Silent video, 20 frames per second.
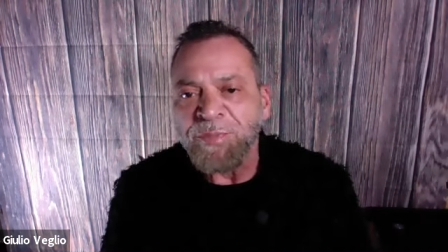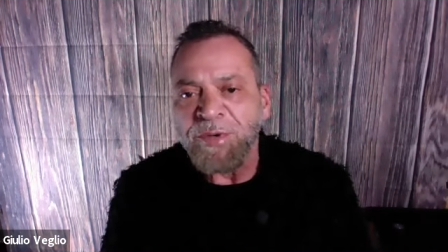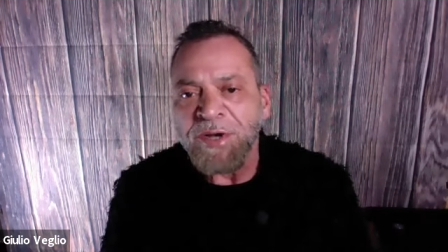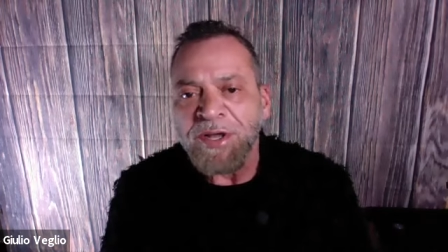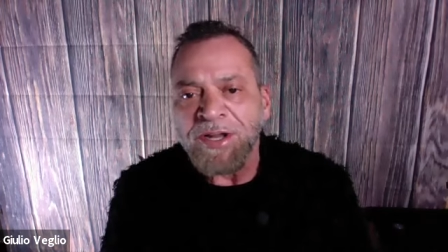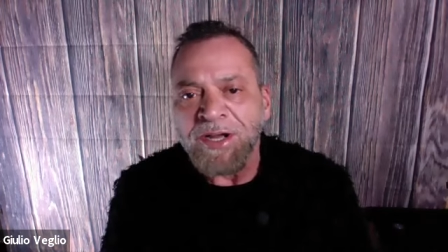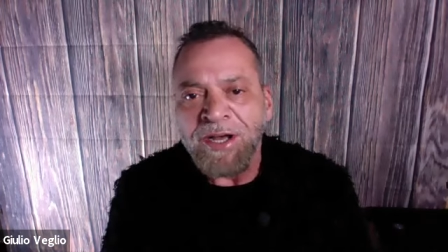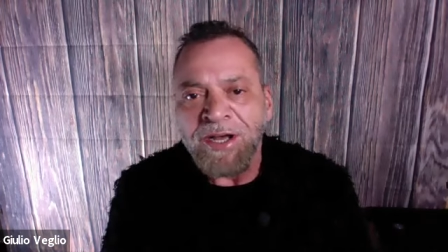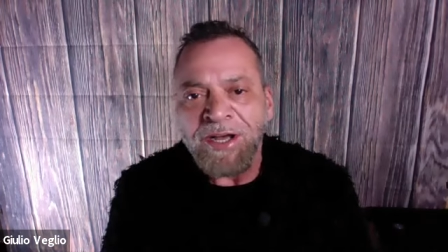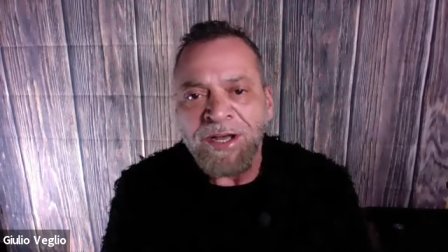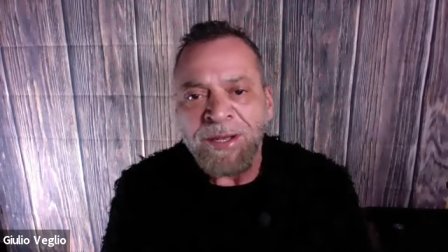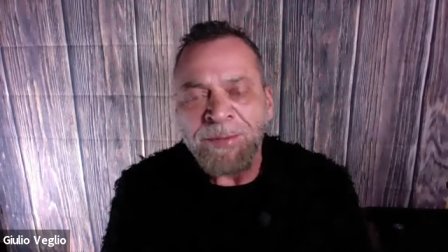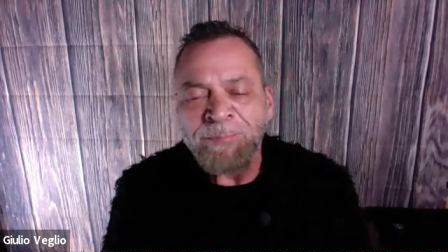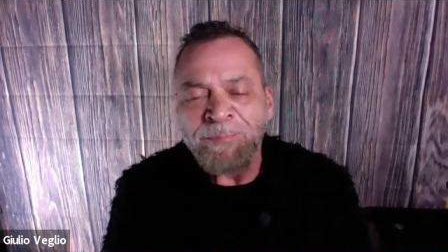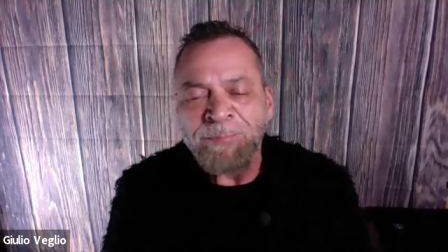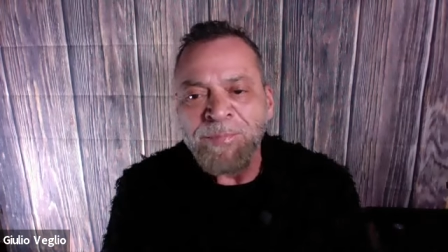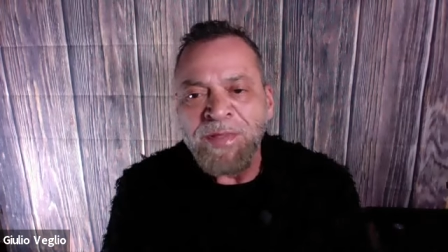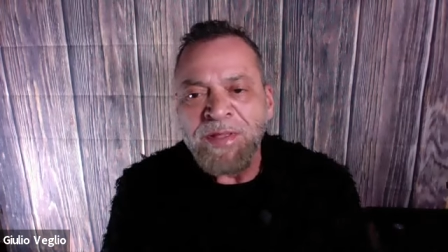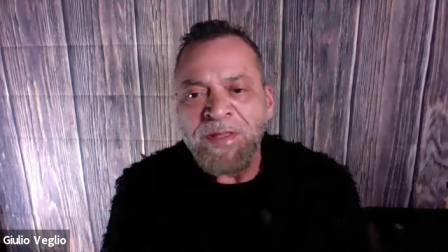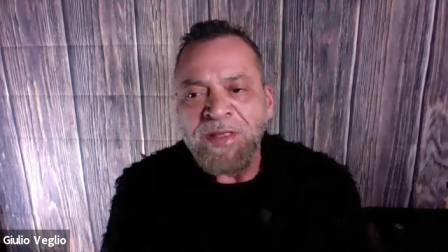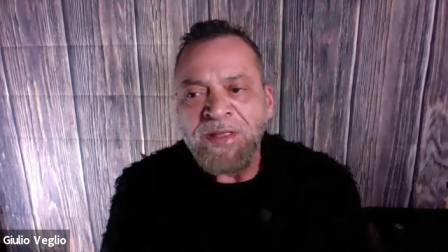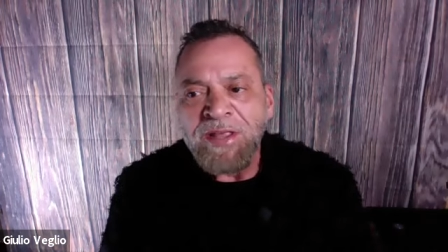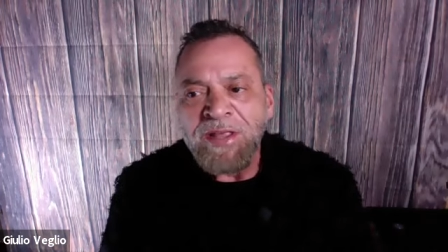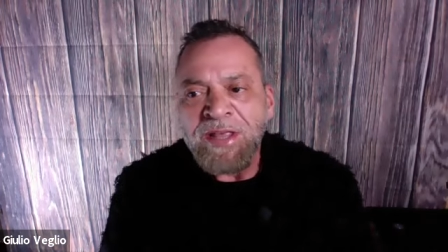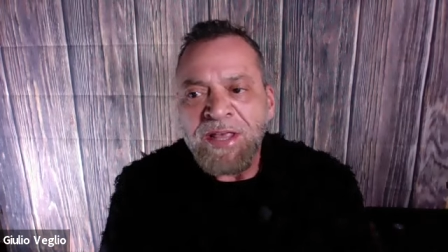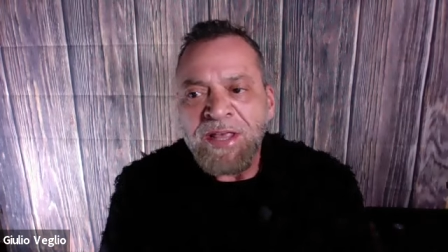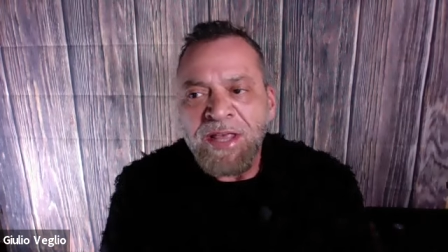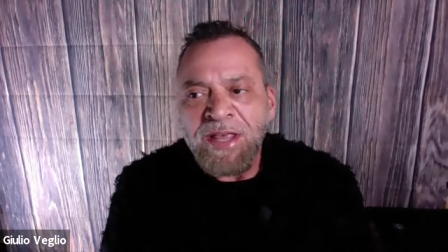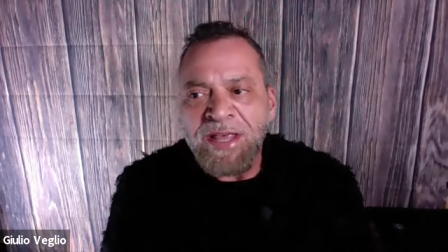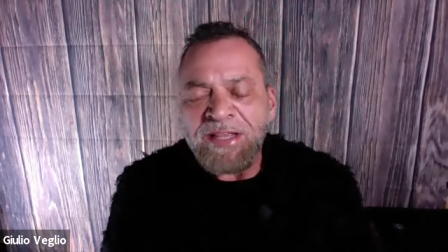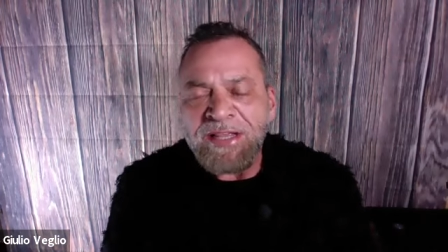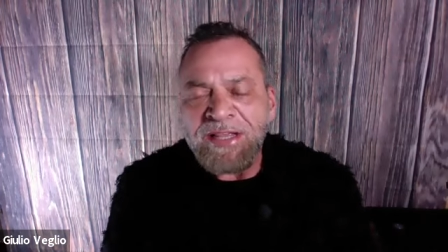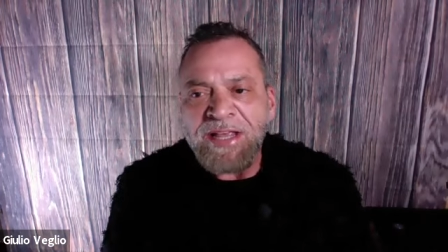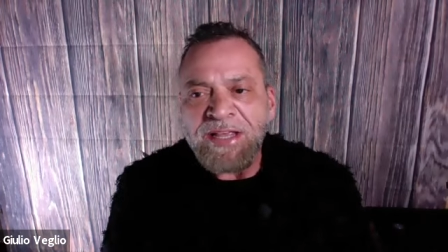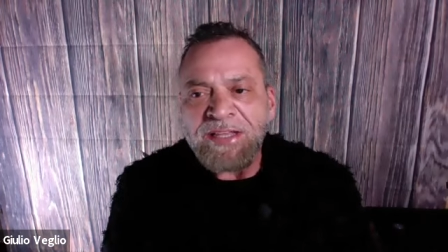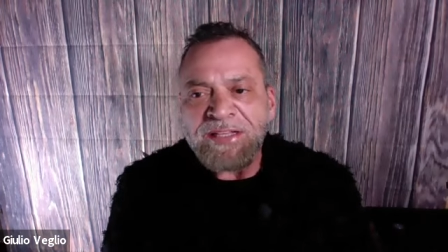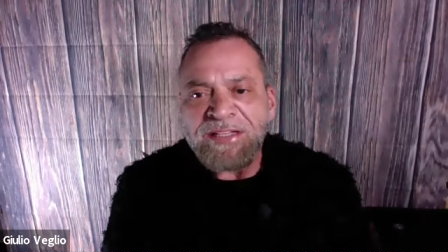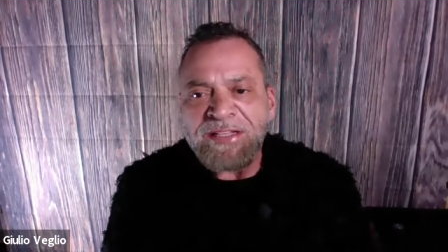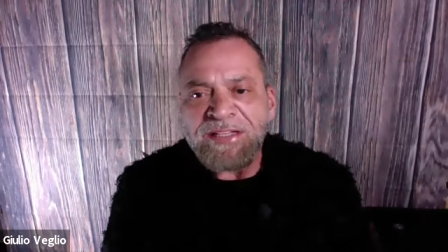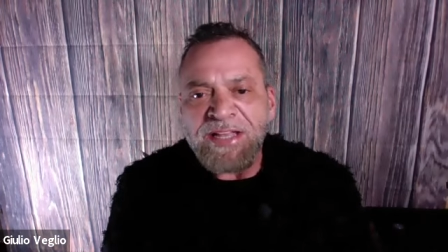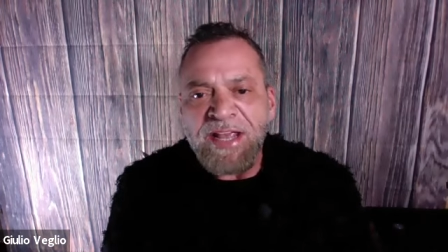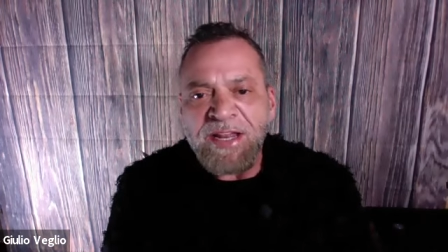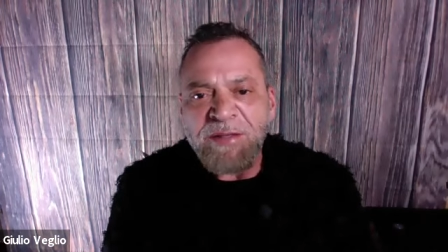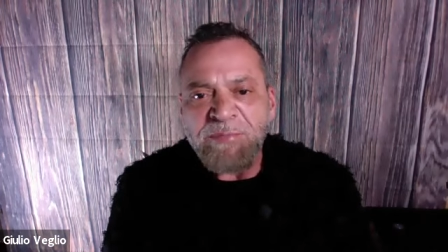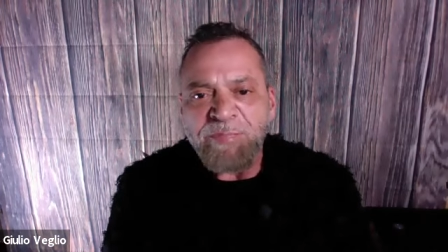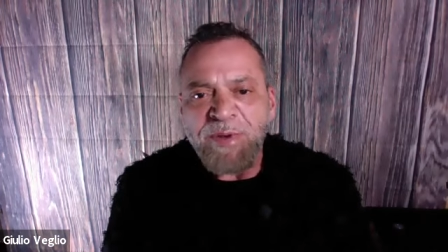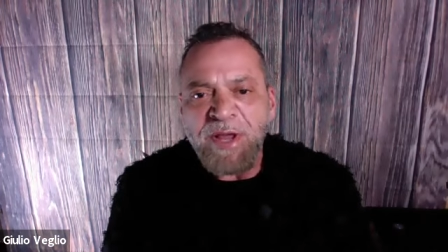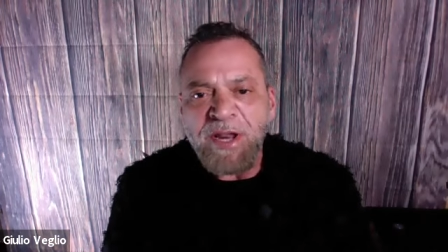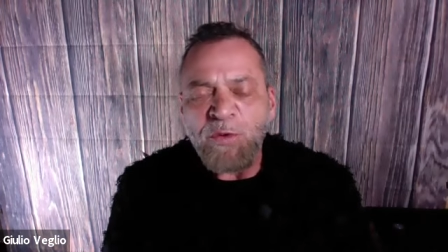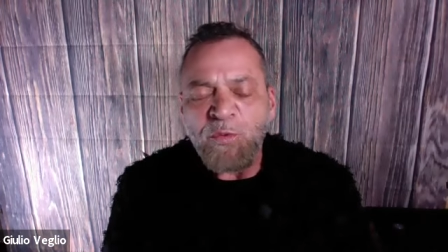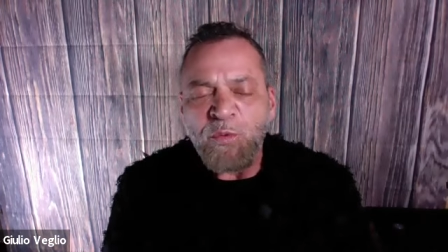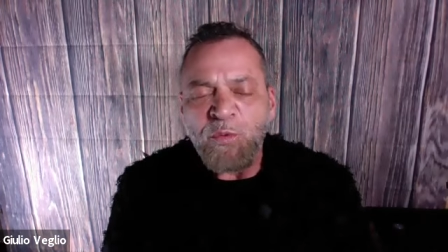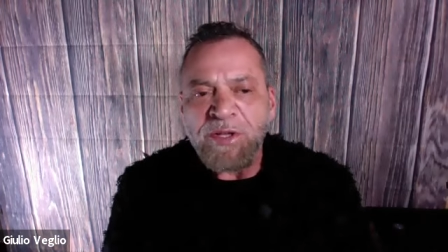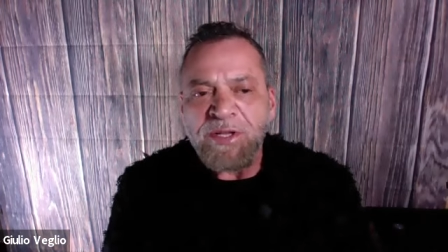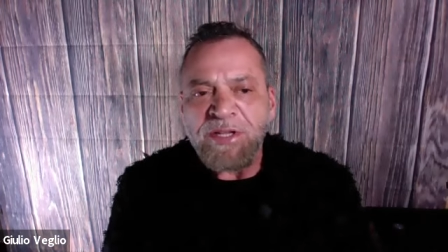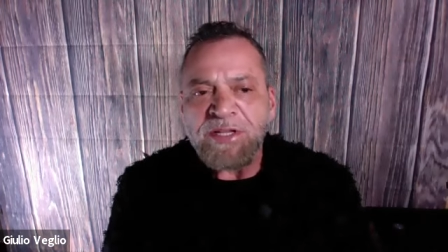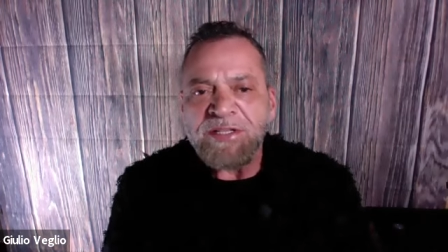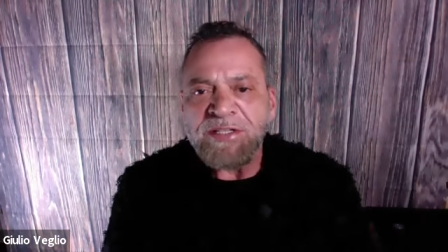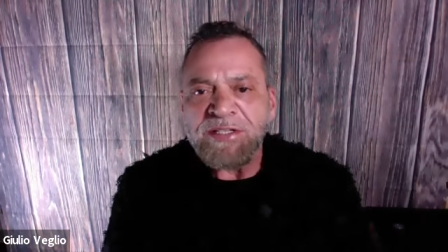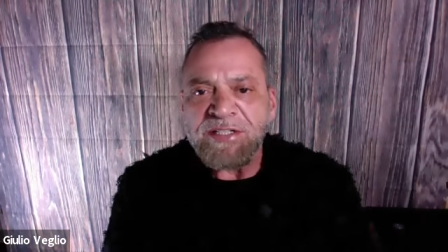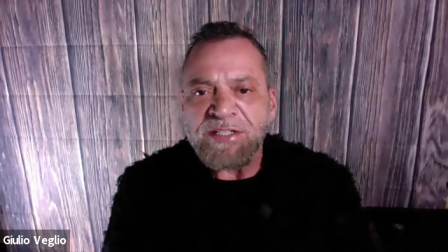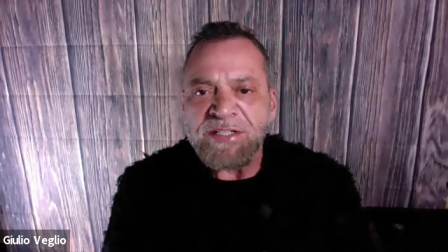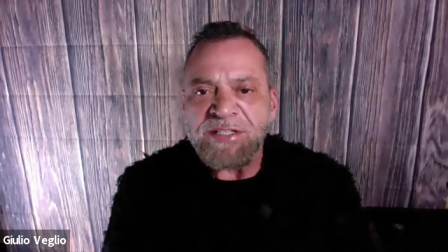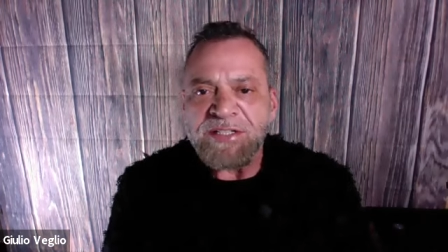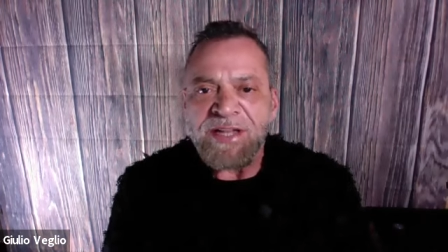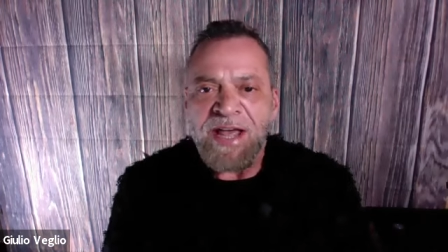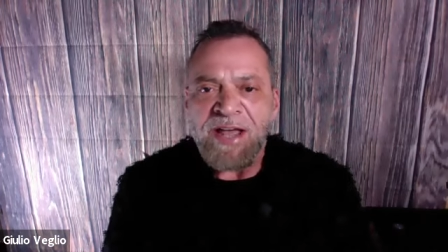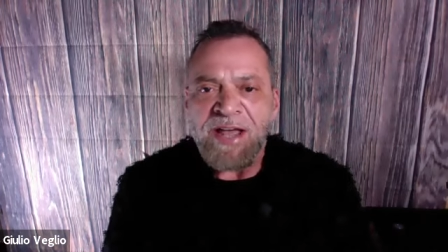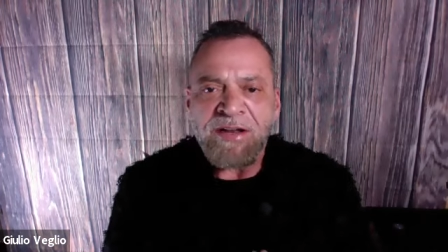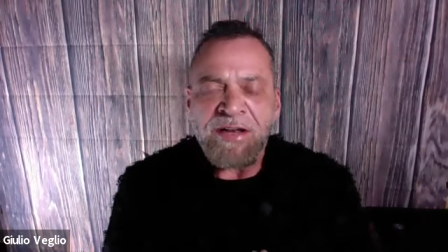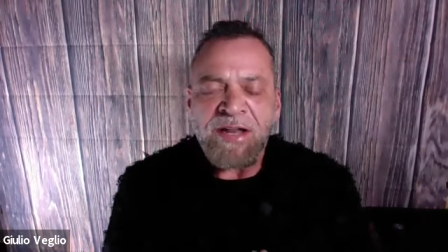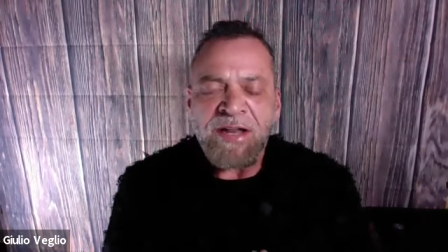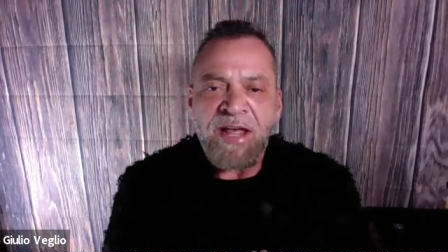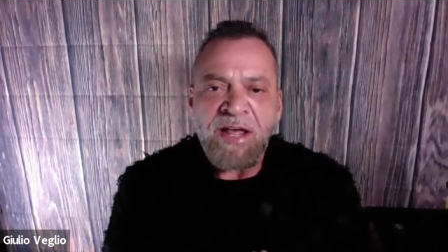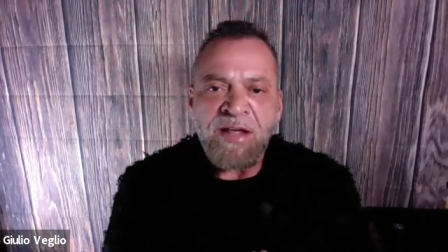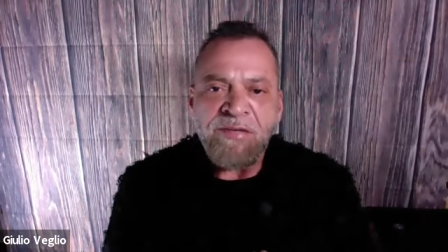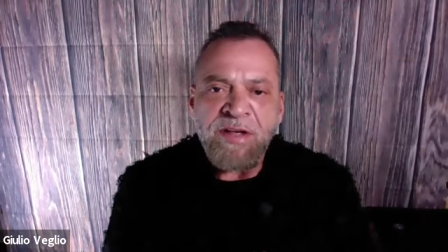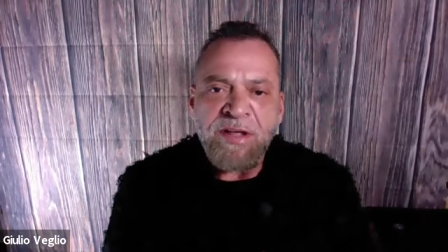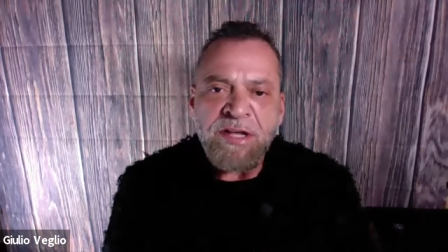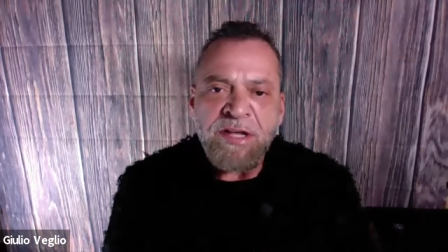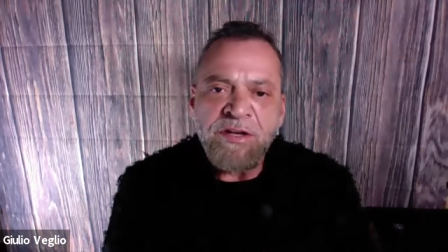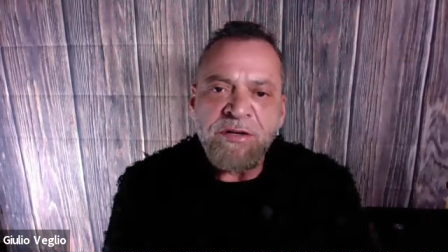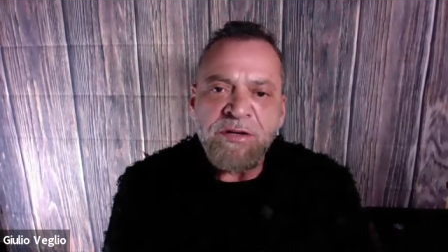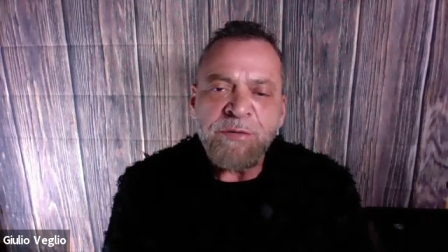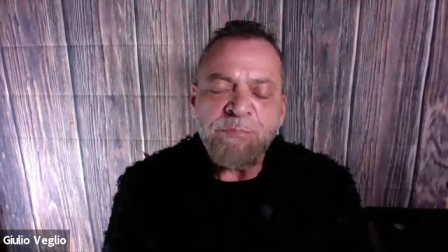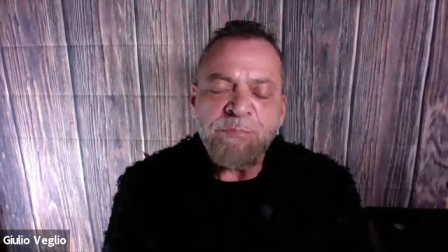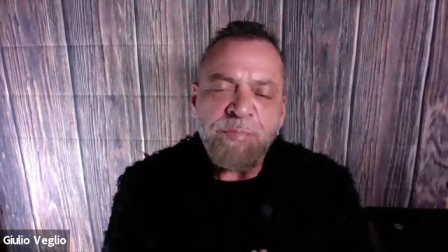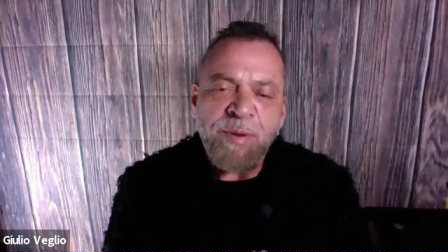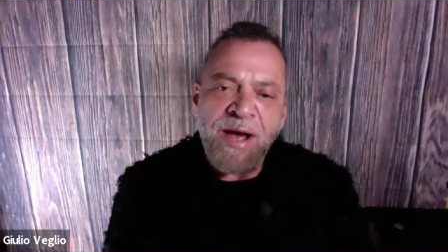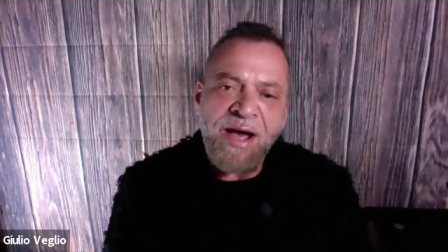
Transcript: But um, it, it's anybody willing to sit down and have a good,